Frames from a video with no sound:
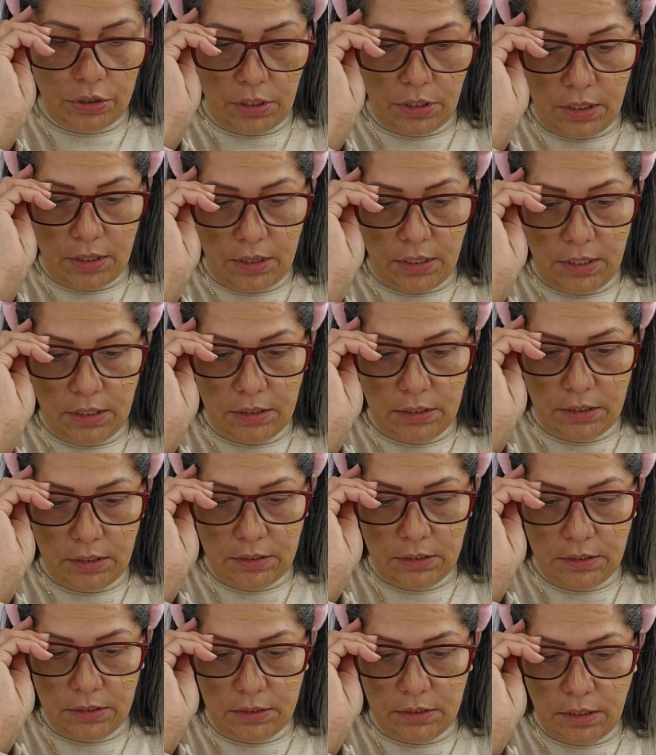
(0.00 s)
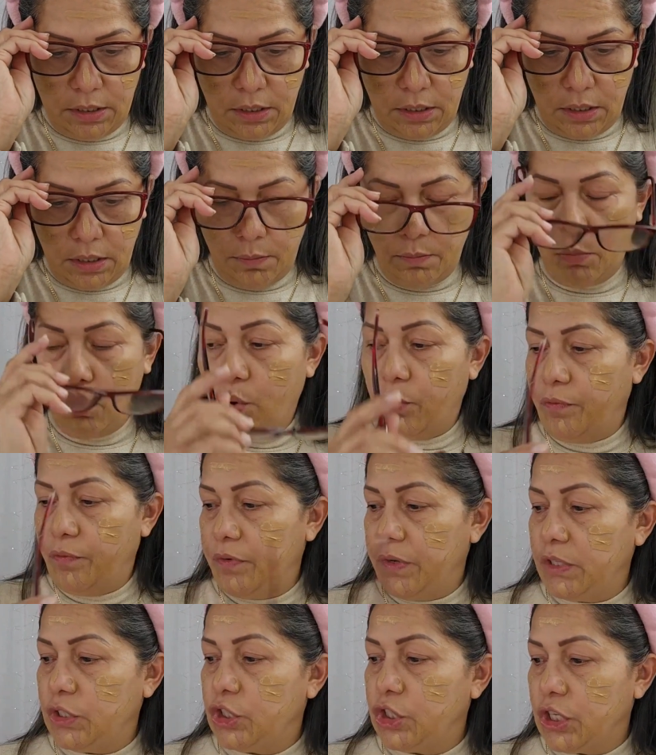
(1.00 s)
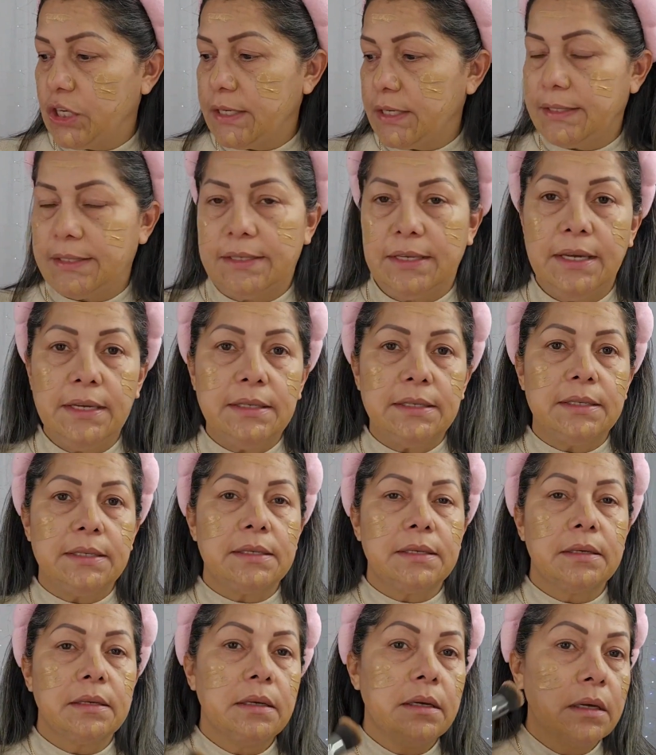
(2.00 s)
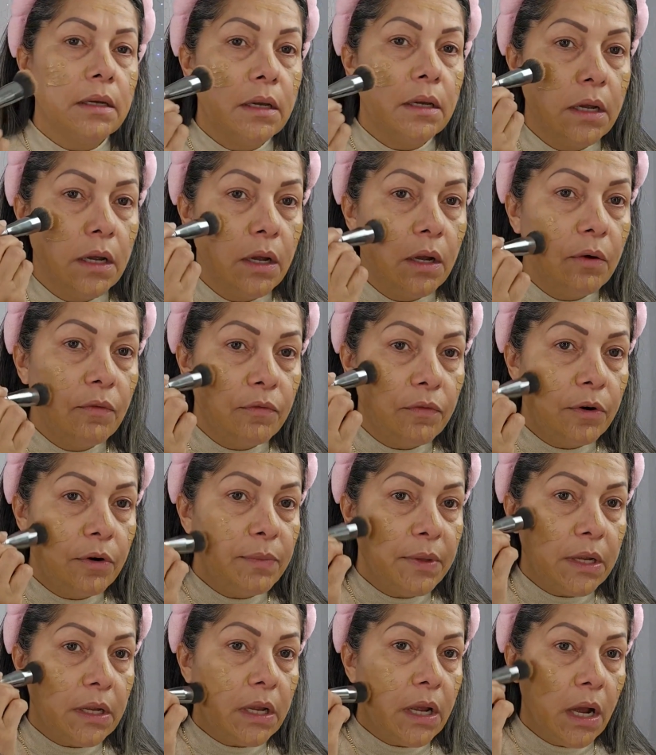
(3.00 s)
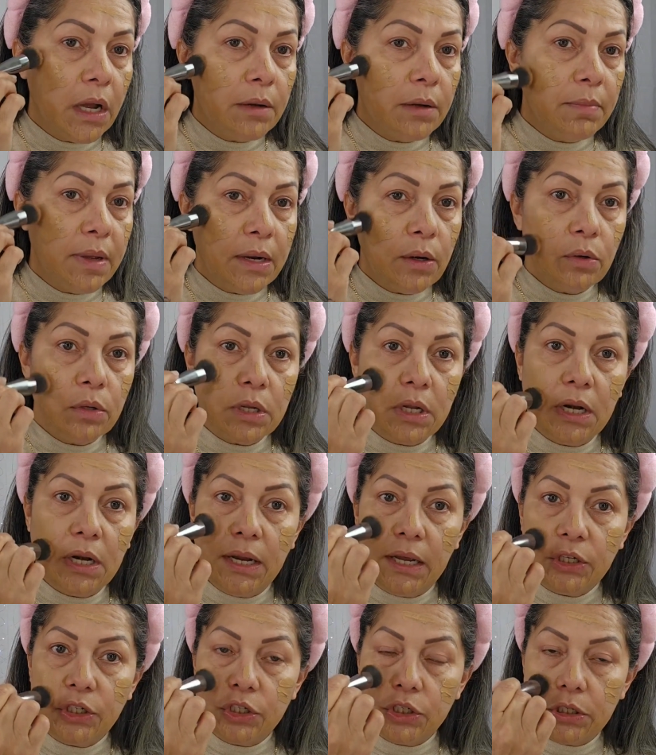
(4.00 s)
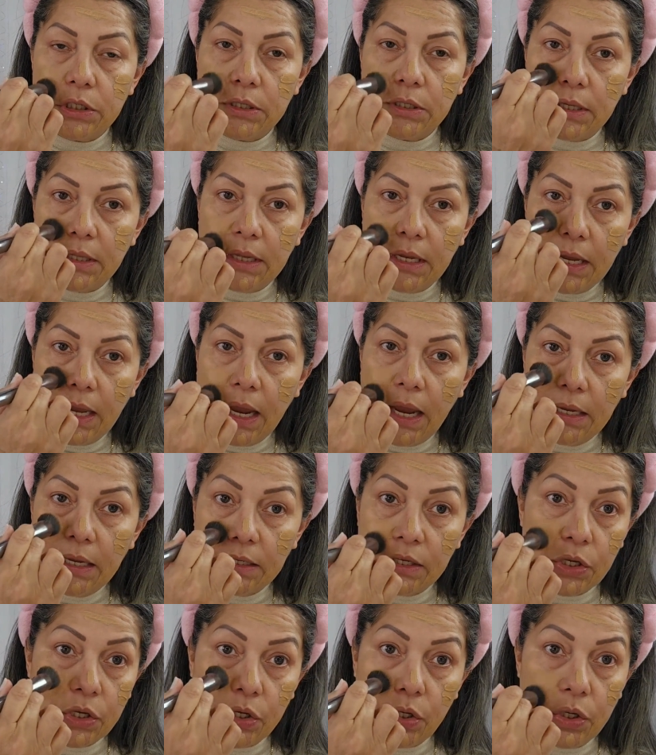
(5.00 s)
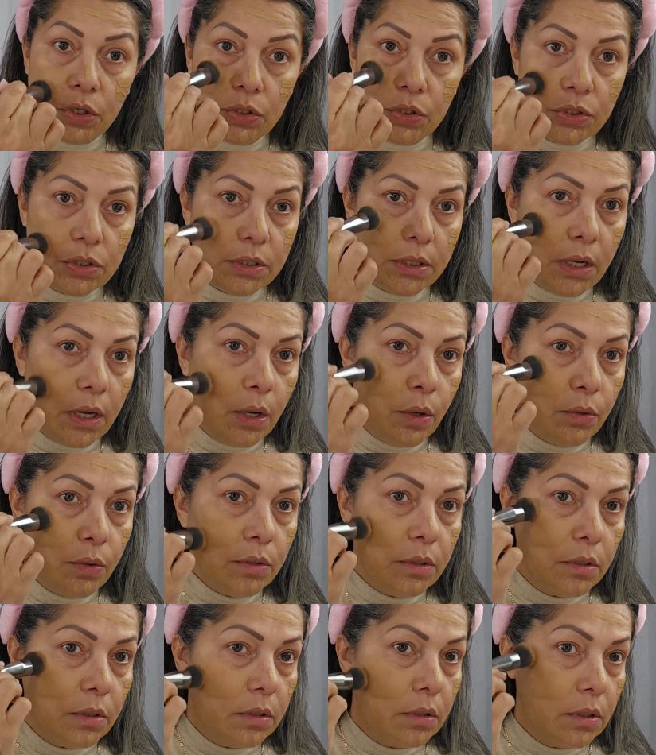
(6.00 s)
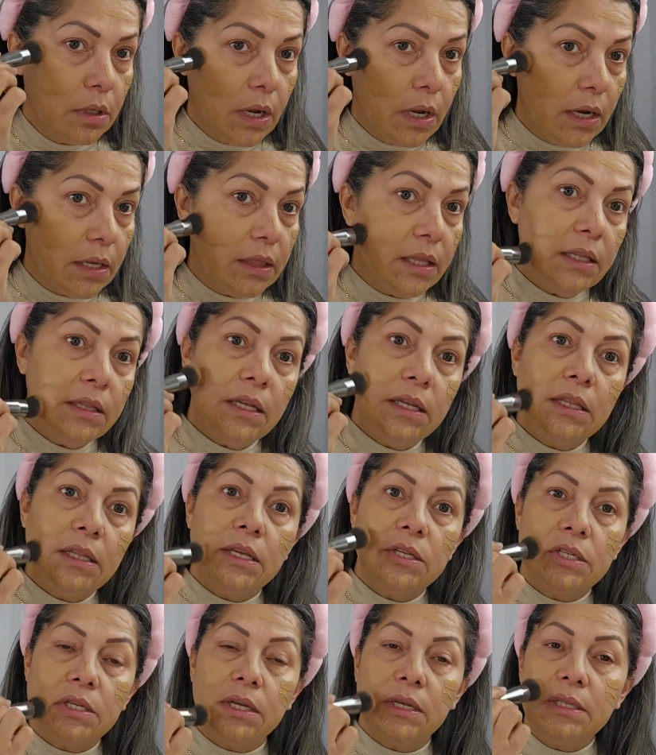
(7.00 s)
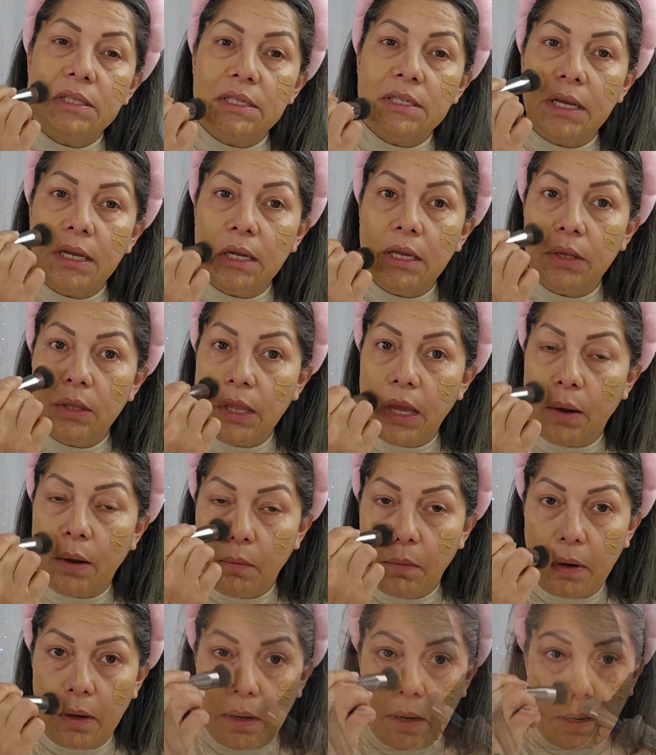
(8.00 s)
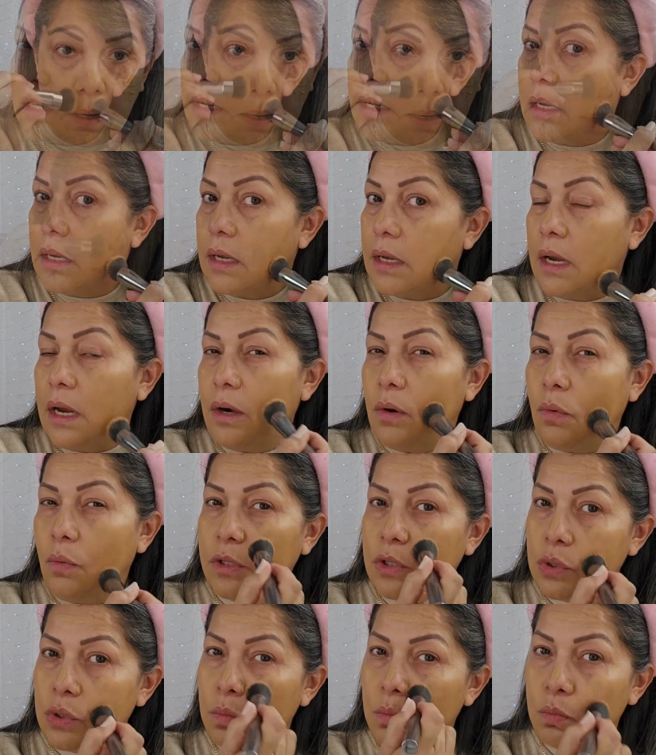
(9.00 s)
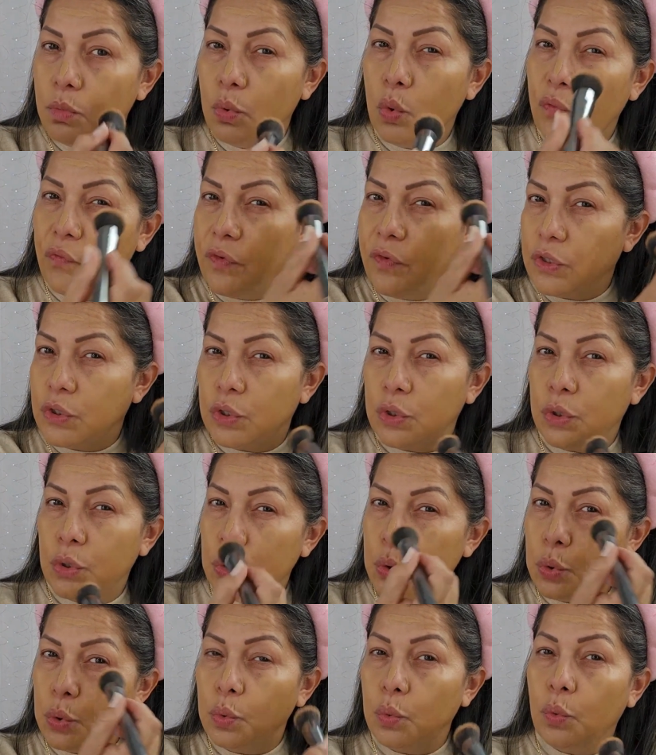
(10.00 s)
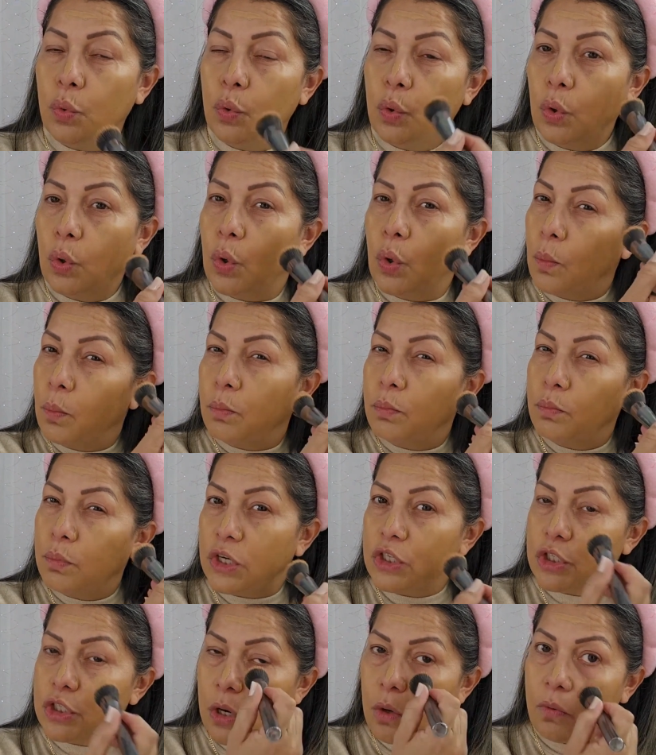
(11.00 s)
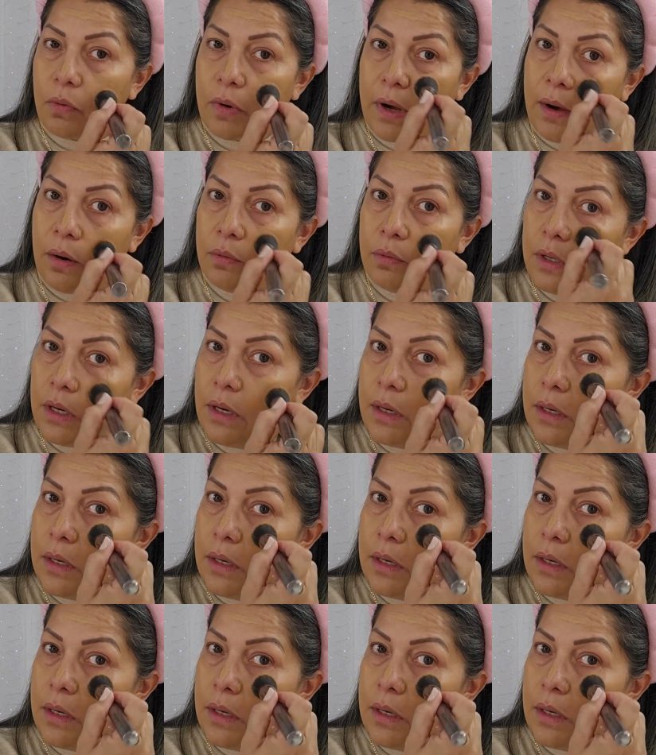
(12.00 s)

I think this is a Morphe G6 from the gunmetal collection that they had years ago. I think they discontinued that one. I don't want to move it too much around.